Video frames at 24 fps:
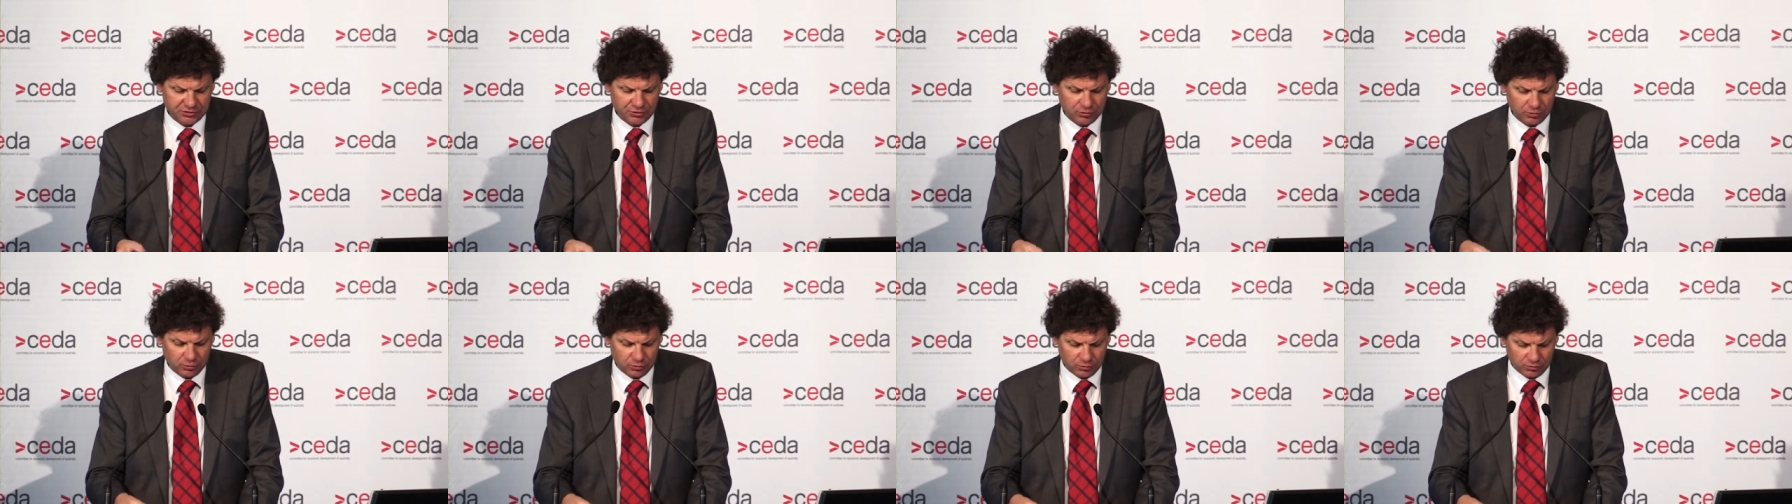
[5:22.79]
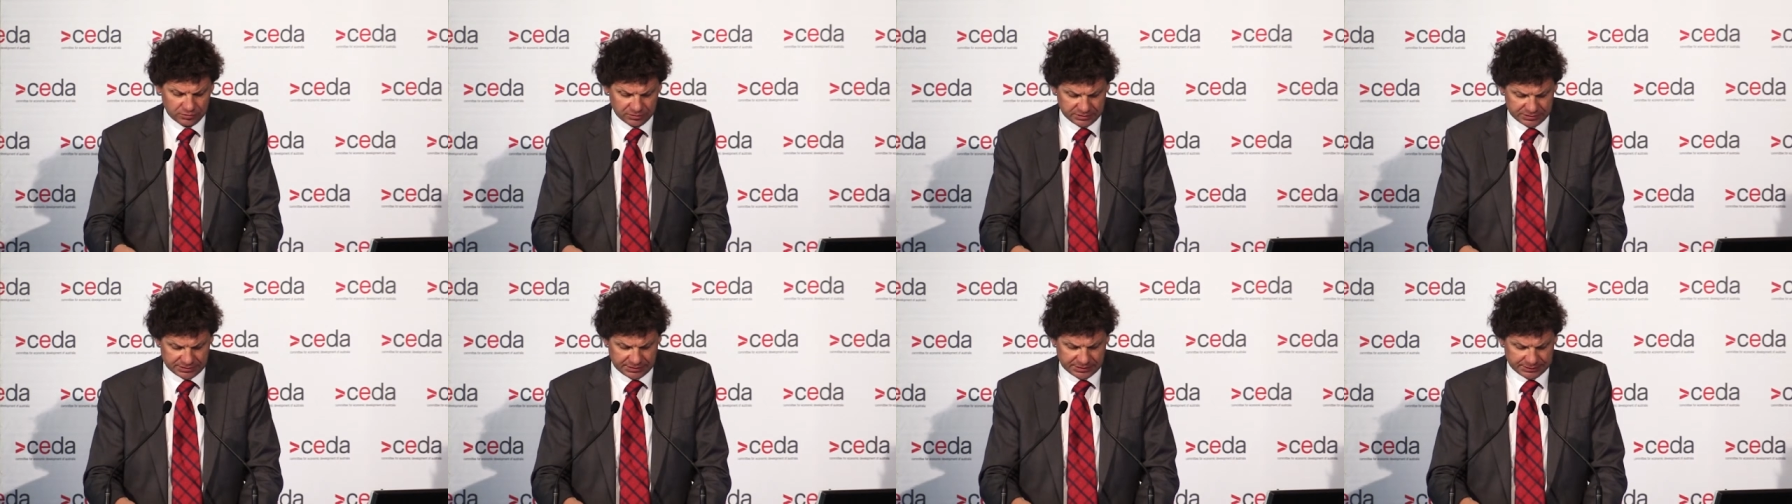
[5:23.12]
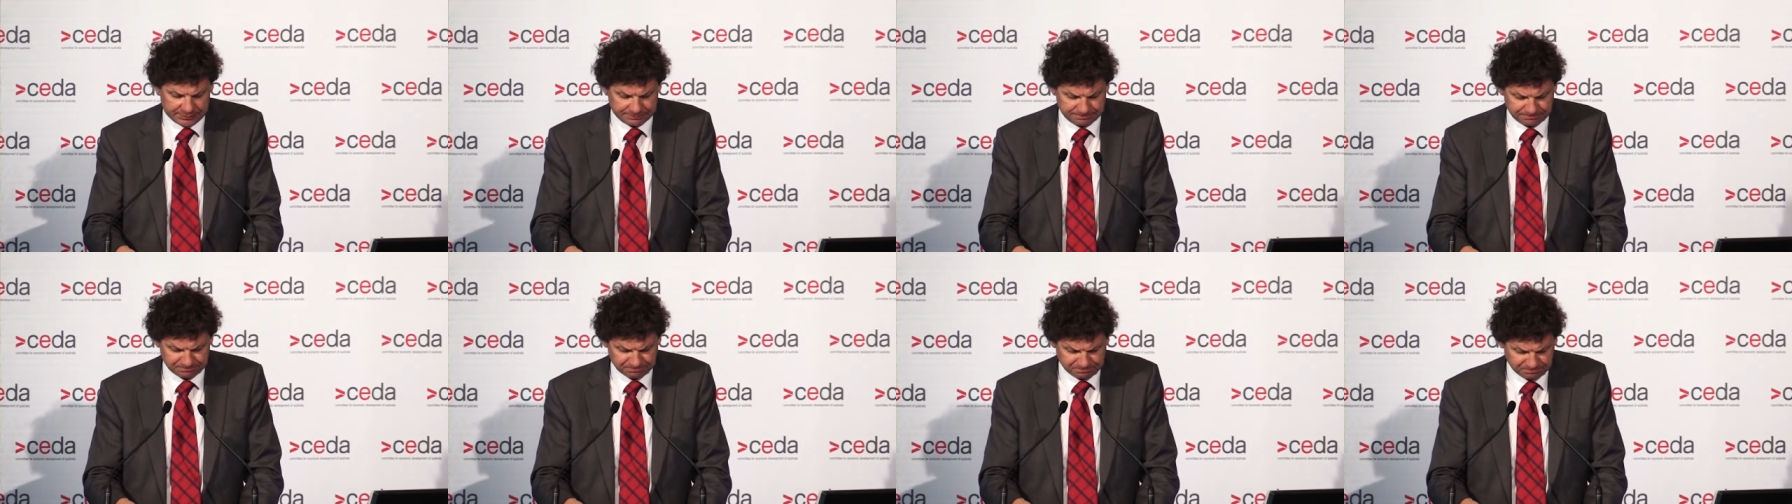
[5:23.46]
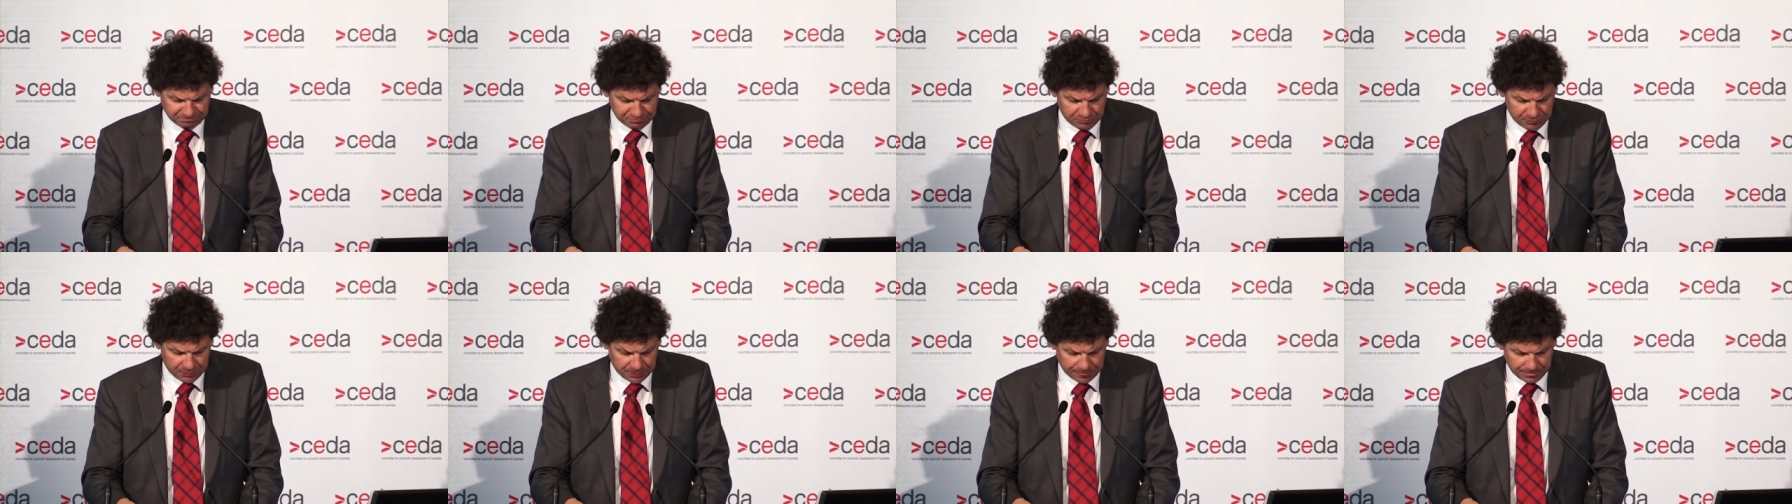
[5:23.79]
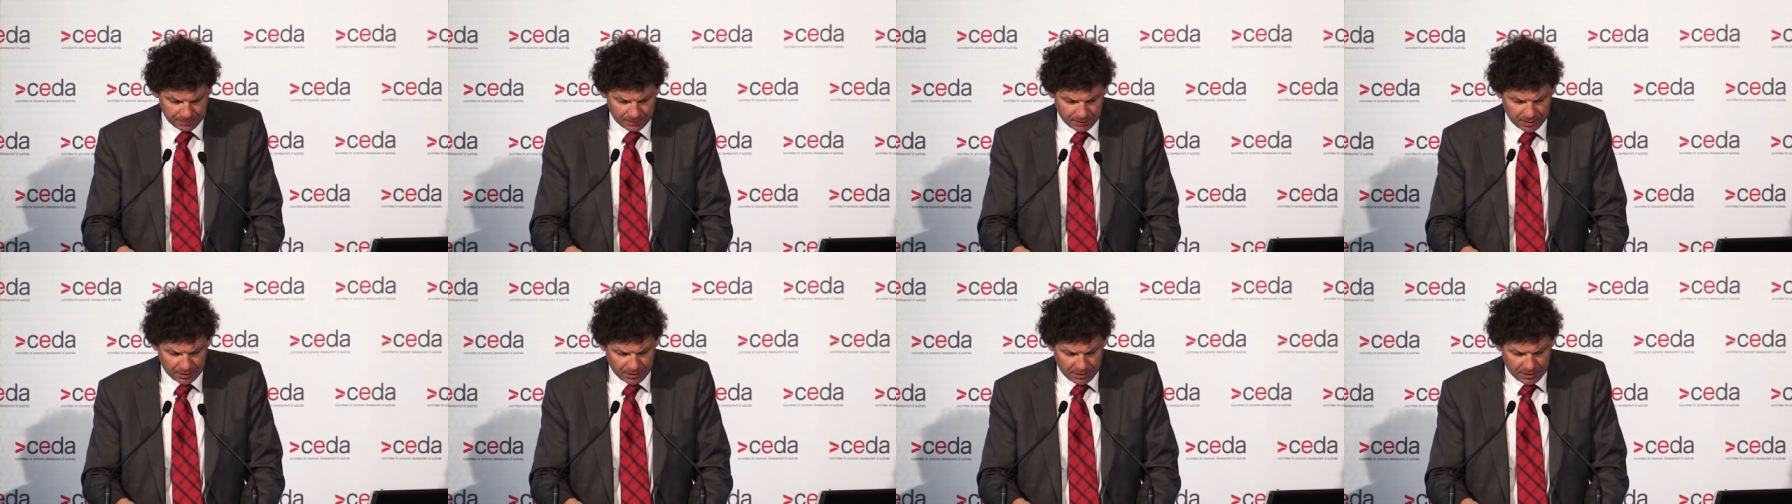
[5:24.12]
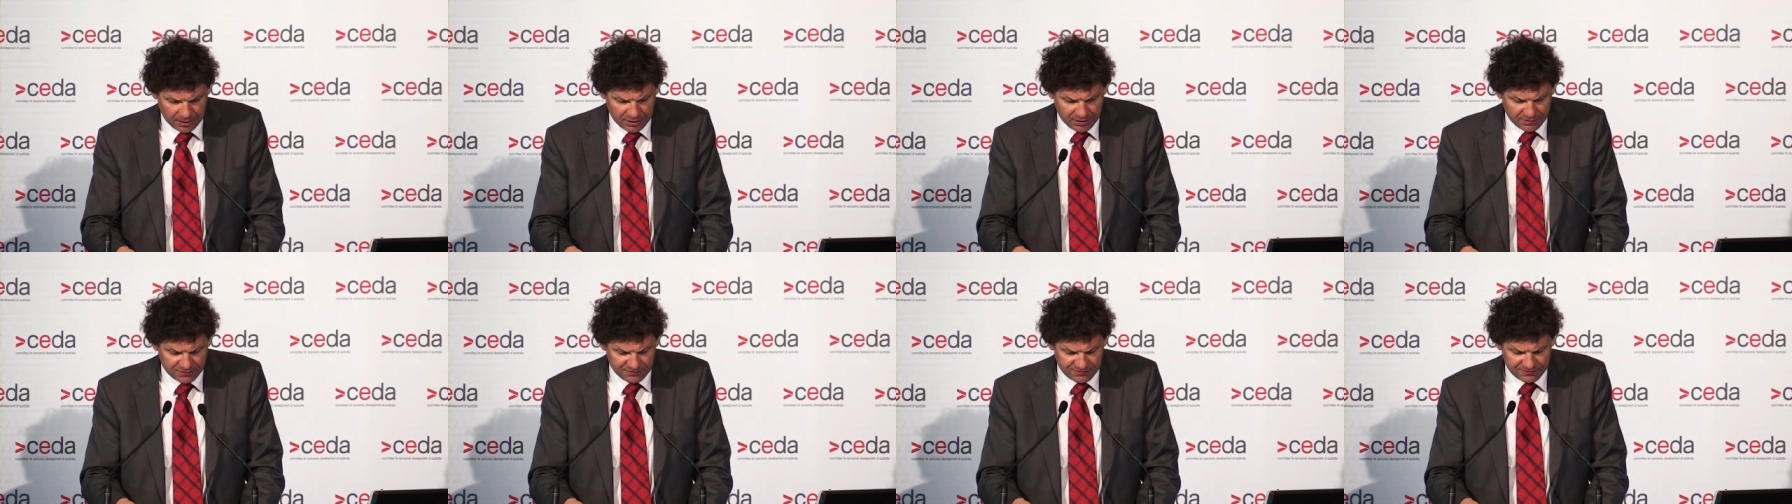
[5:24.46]
called
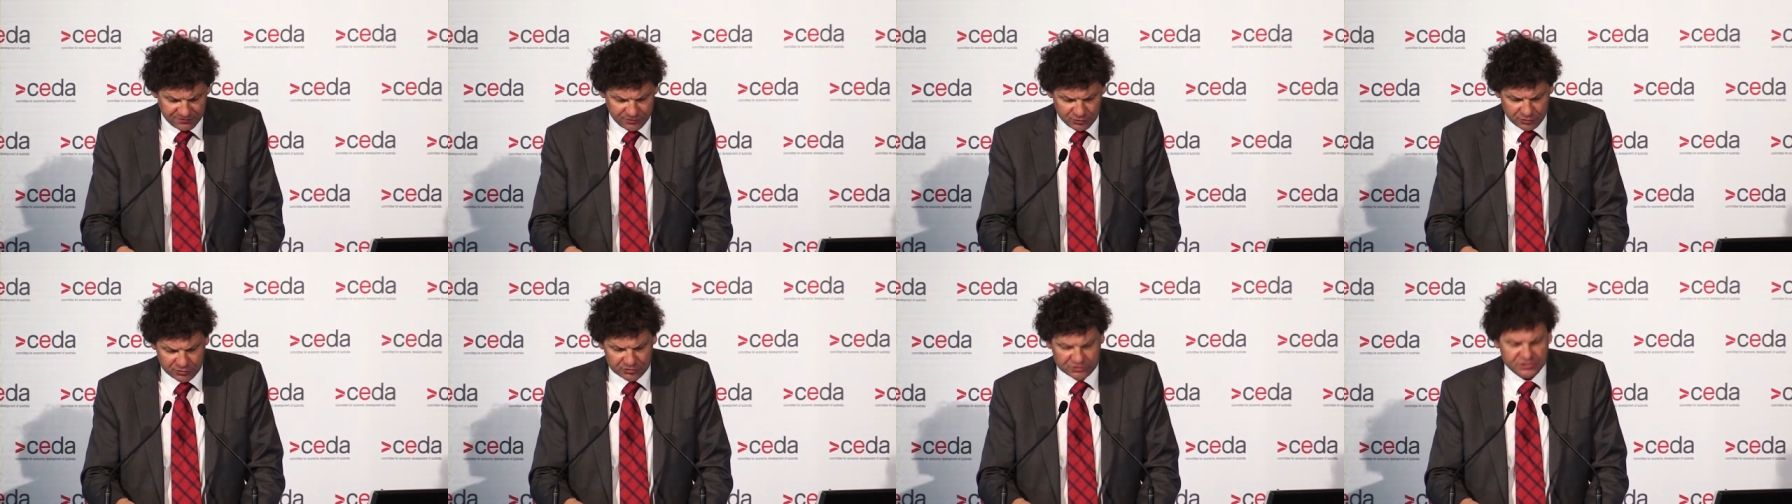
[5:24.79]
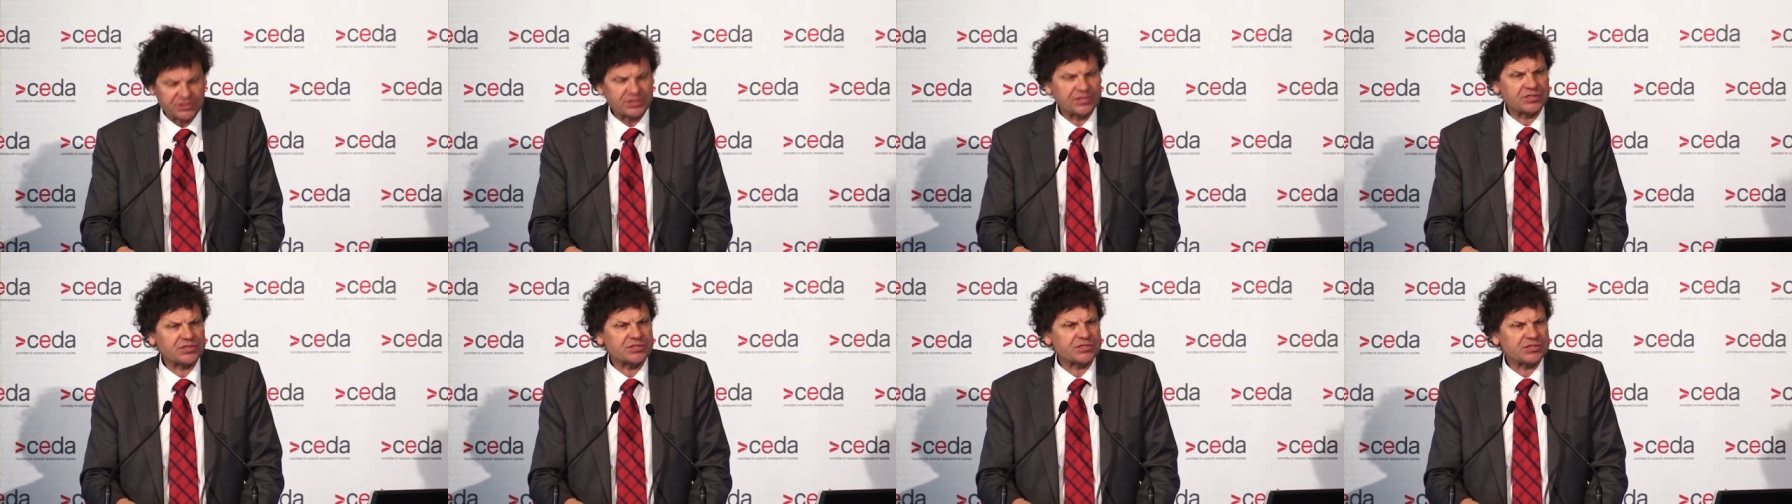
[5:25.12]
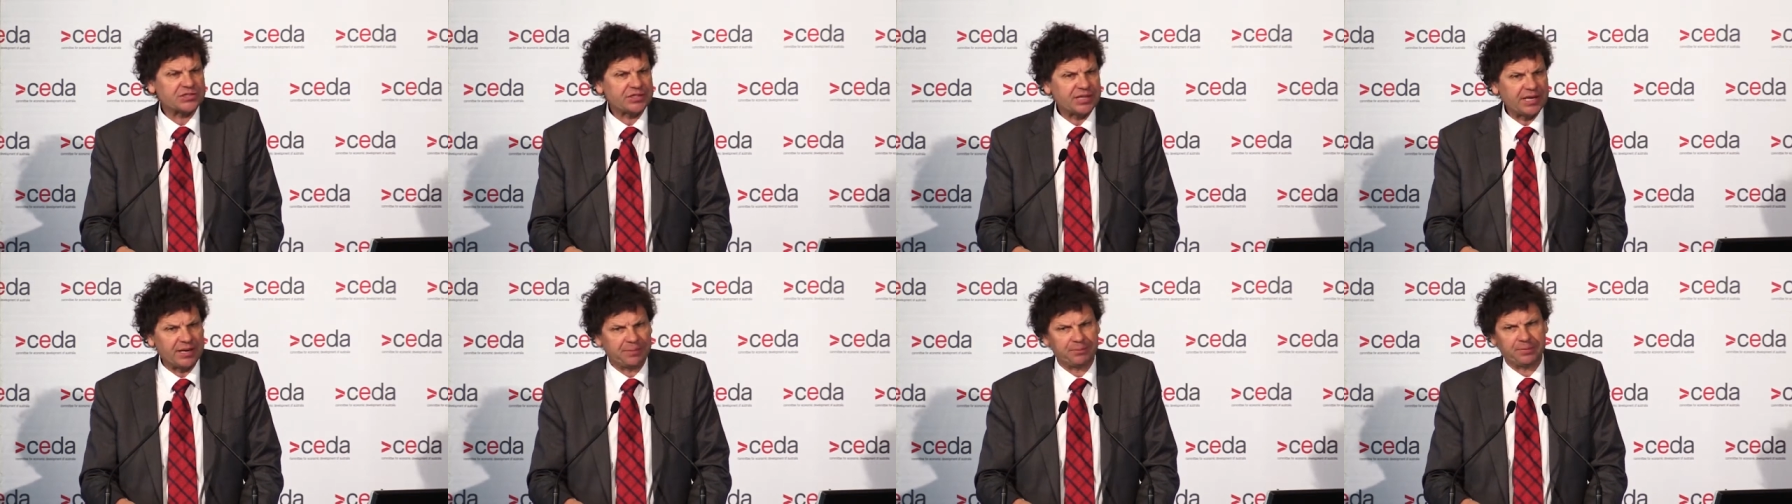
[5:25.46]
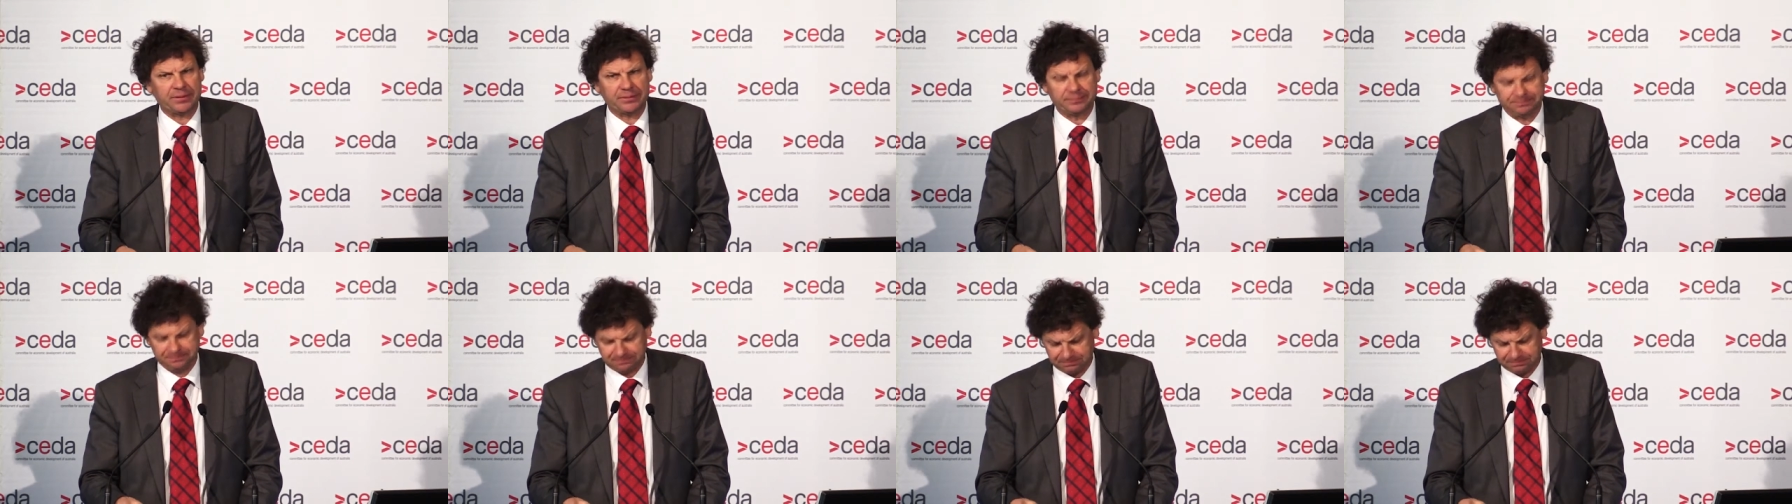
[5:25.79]
First Step.